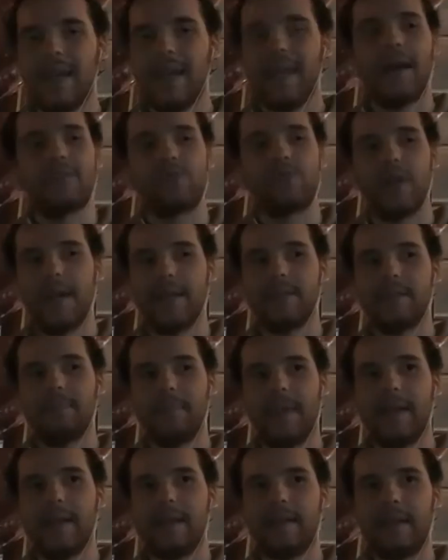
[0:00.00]
I tried to
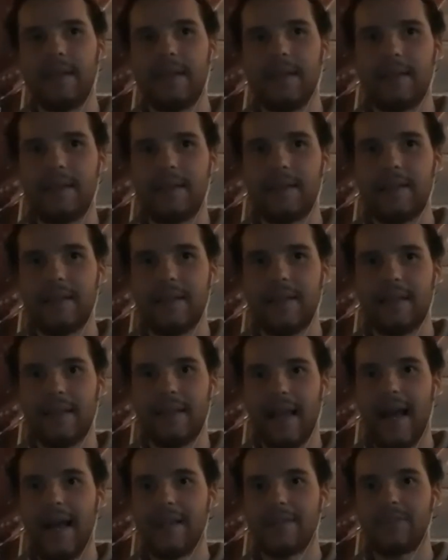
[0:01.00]
make it
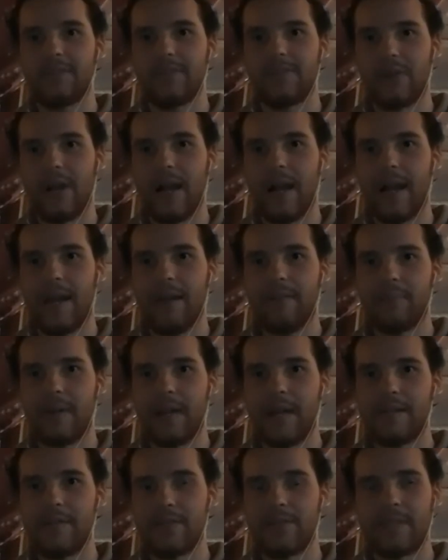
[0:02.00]
last the drive, but
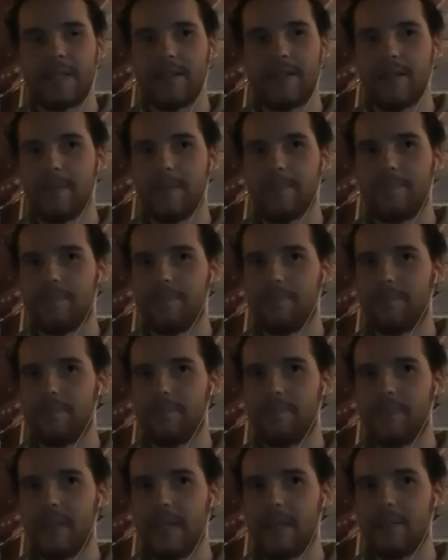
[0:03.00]
I just ended up
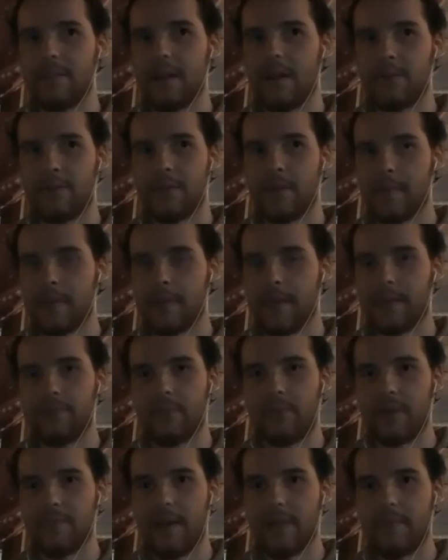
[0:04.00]
being done with them in like
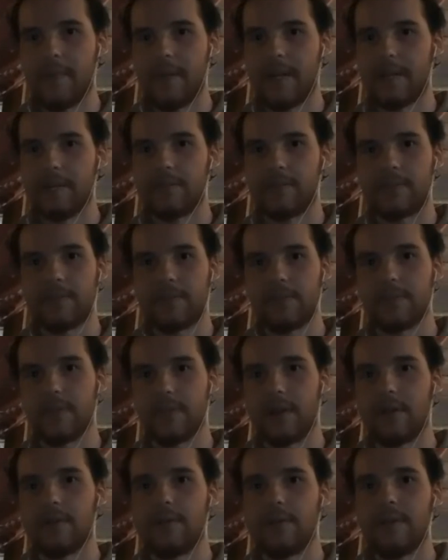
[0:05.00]
45 minutes.
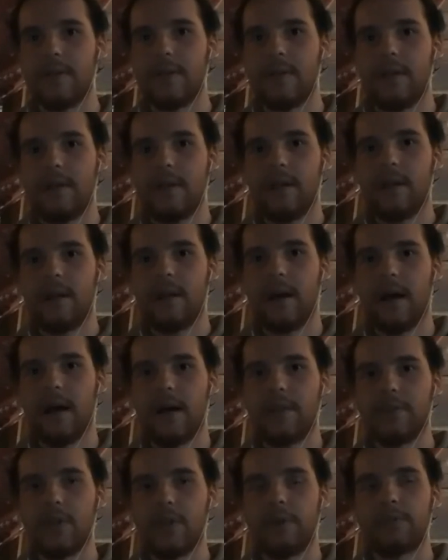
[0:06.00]
So
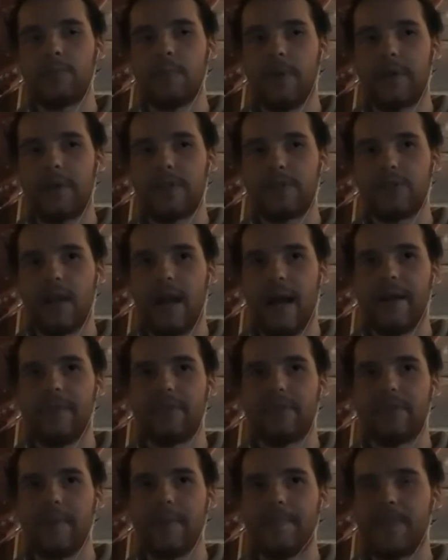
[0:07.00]
don't smoke and drive.